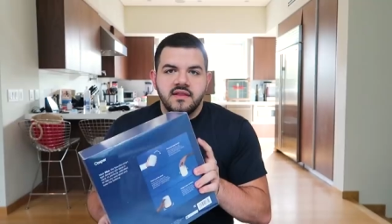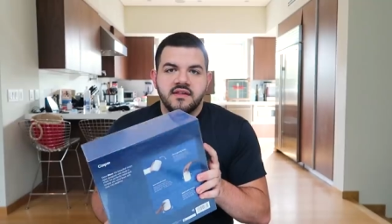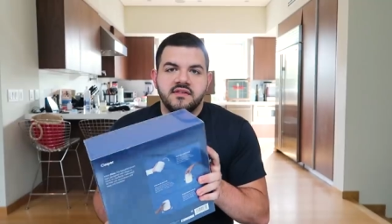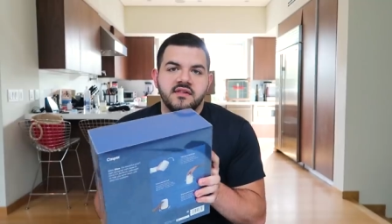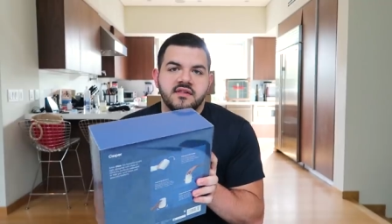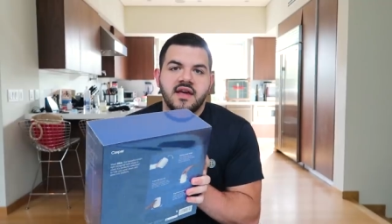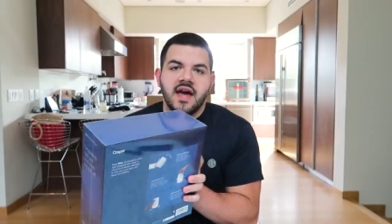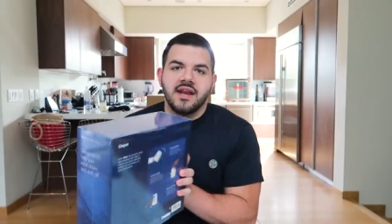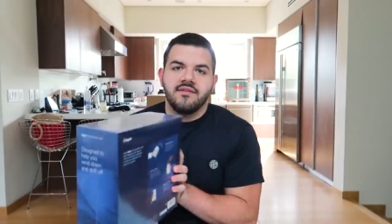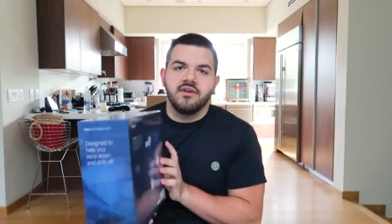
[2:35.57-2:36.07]
this
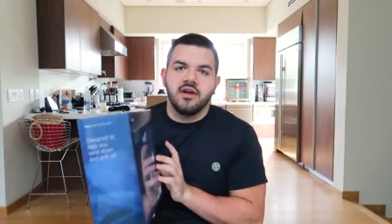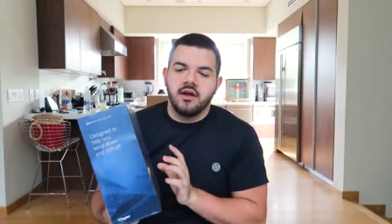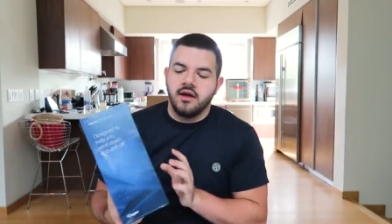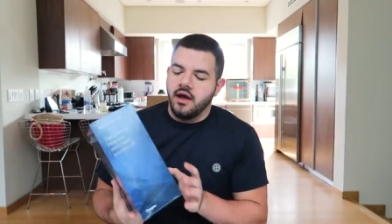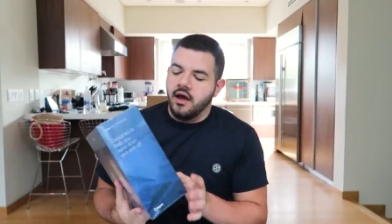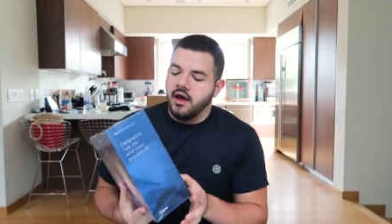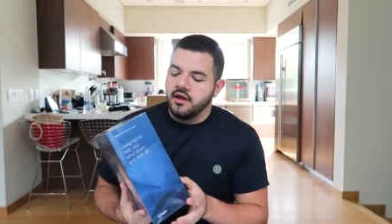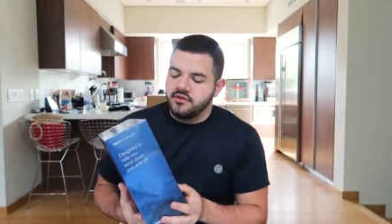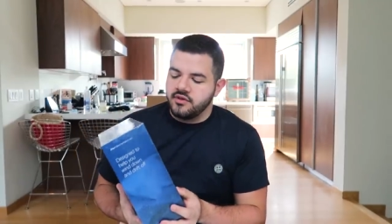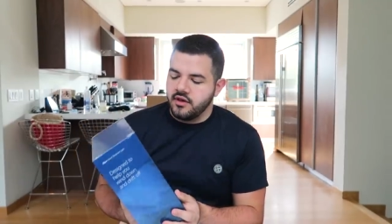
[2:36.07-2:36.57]
is kind of a,
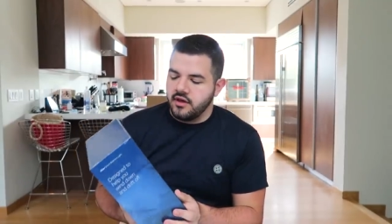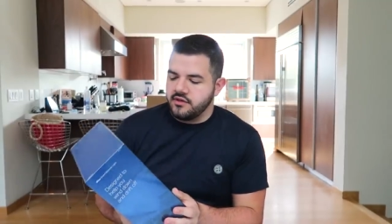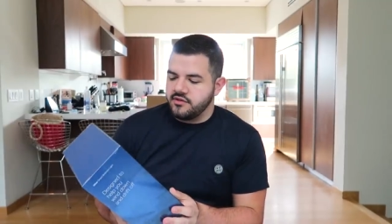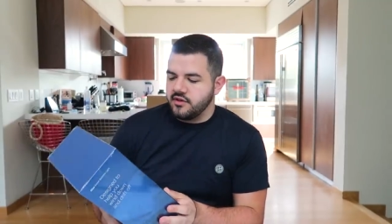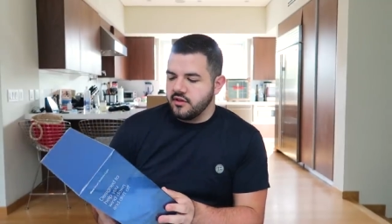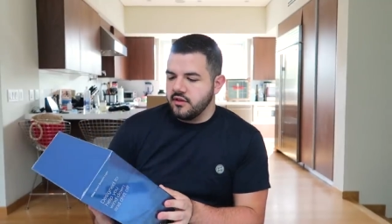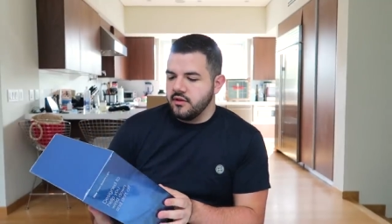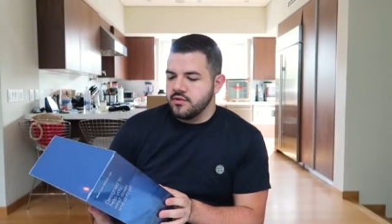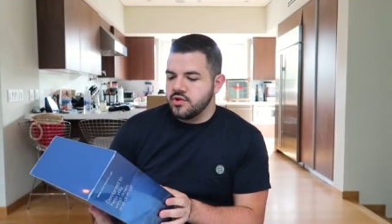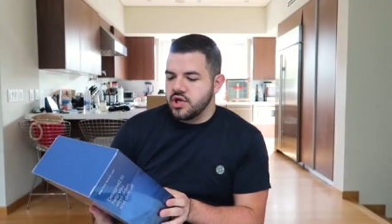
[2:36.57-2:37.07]
a, a,
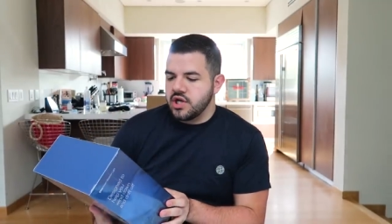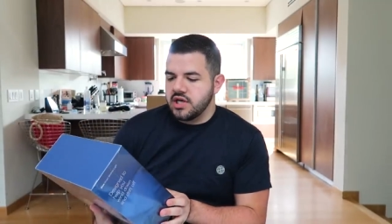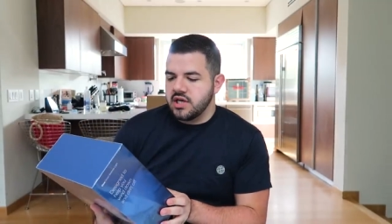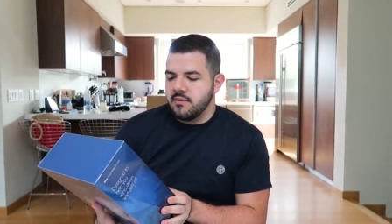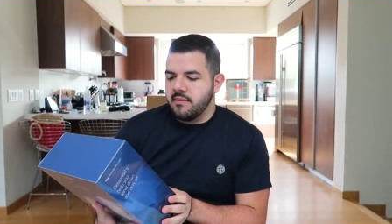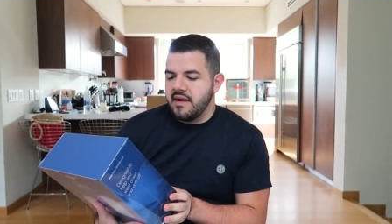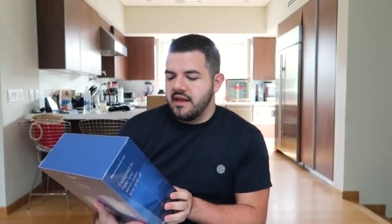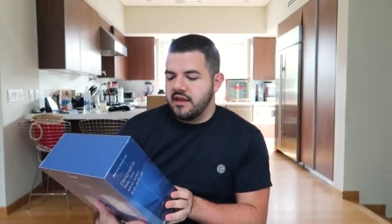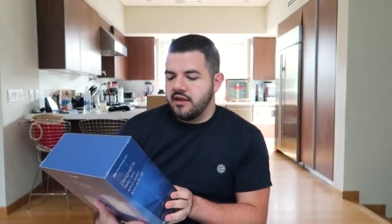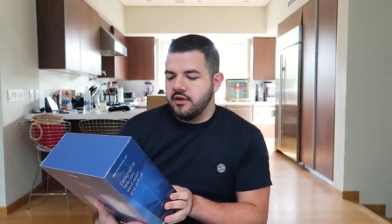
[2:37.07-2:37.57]
solution
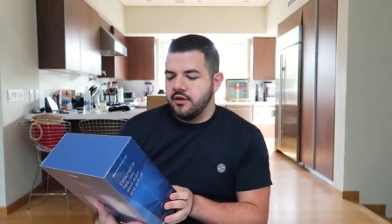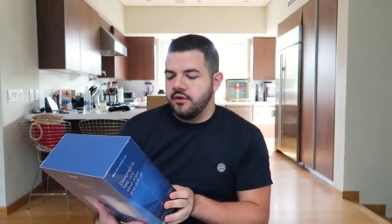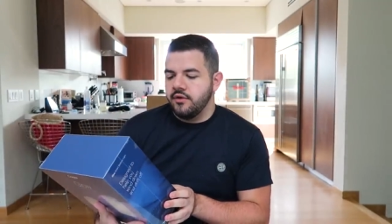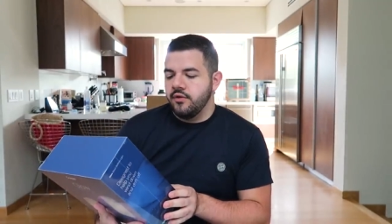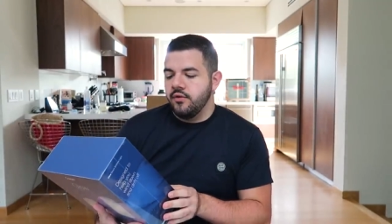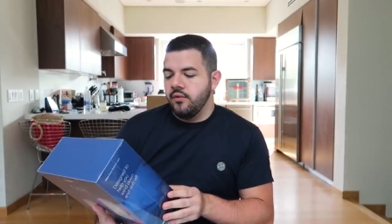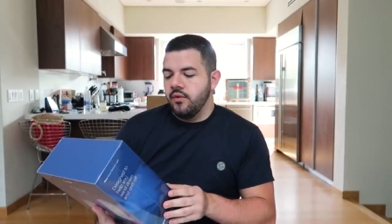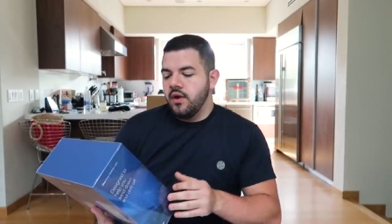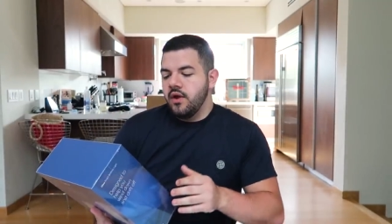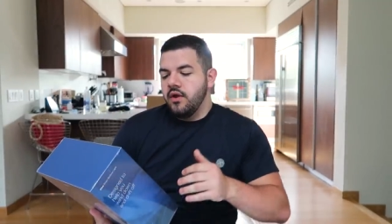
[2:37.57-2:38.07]
to make
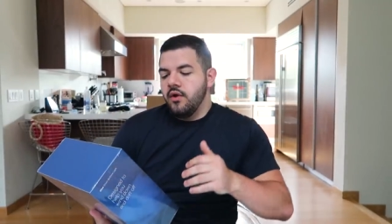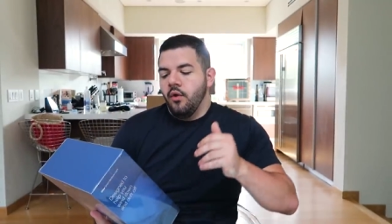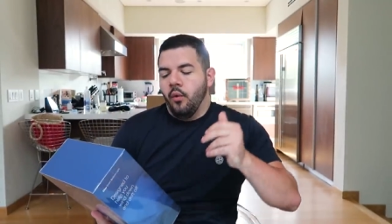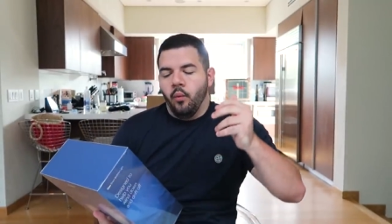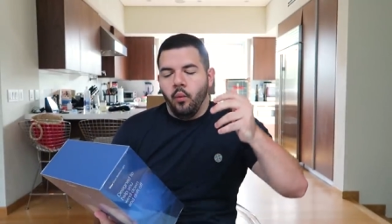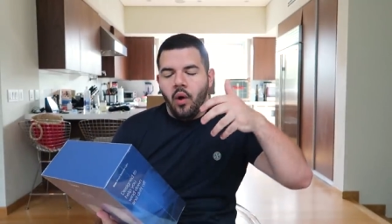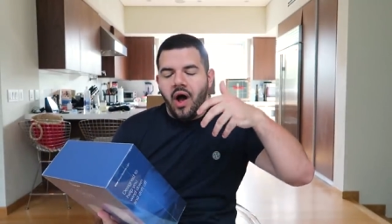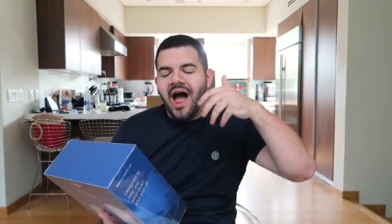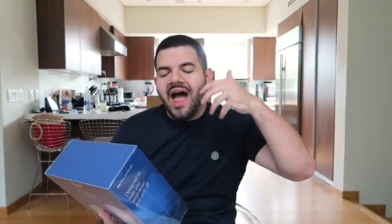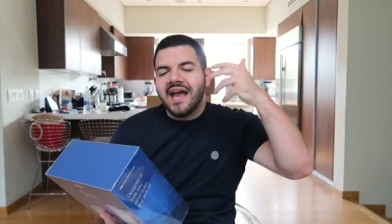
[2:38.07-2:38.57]
you
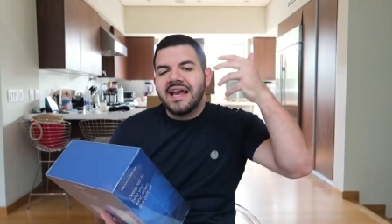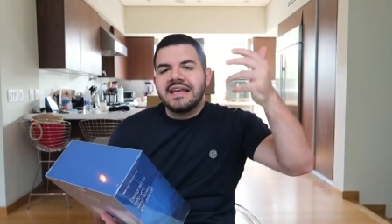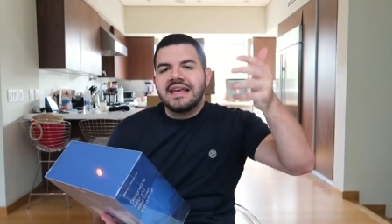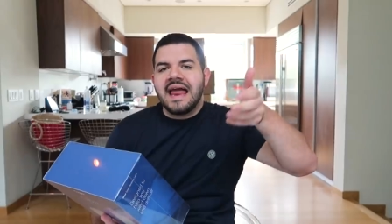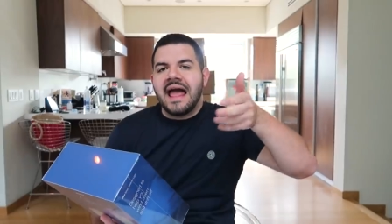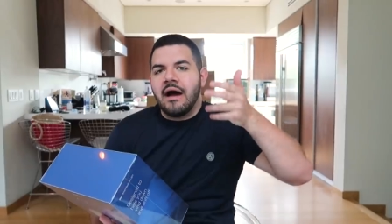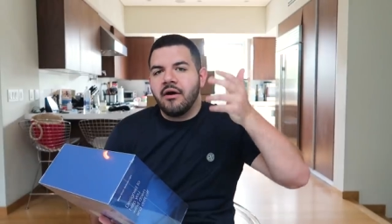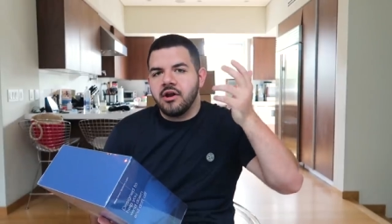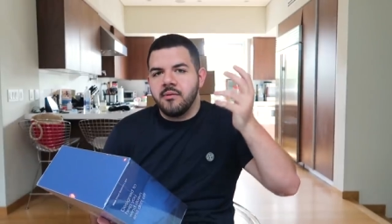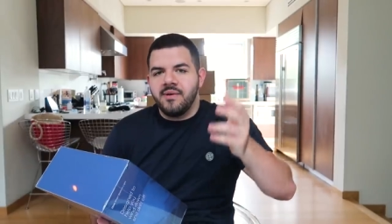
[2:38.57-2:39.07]
wind
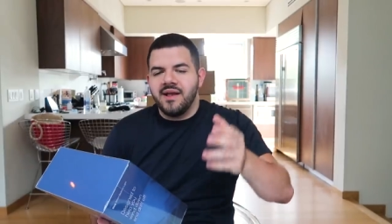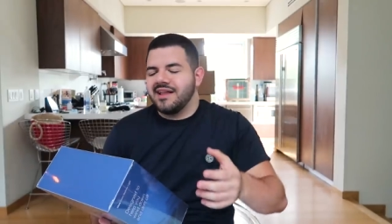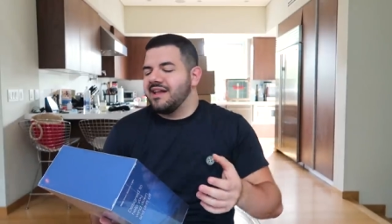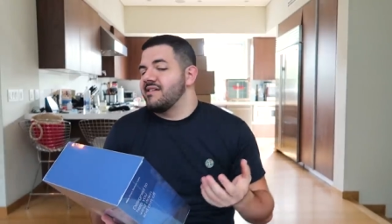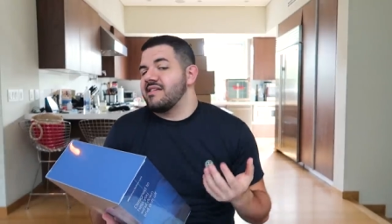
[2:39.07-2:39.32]
down a bit.